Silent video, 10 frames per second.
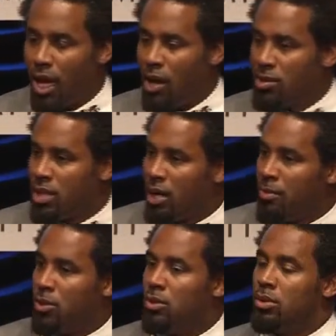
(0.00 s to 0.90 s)
I was
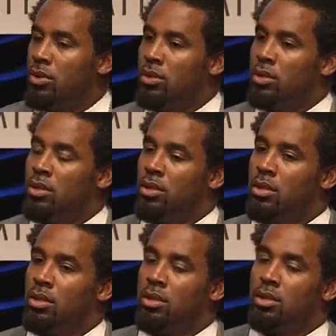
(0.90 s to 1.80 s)
able
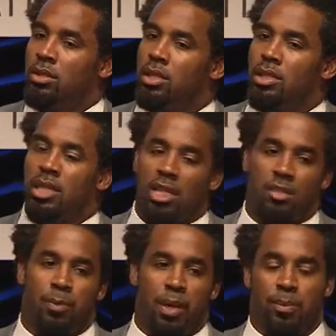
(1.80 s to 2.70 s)
to
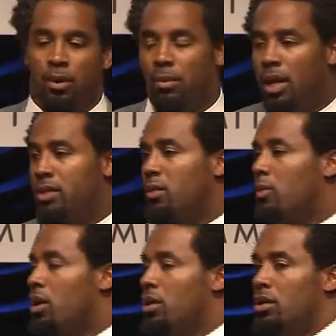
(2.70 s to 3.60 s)
teach people about the
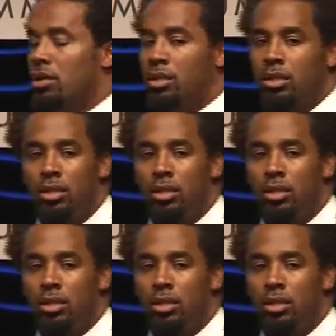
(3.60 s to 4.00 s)
world.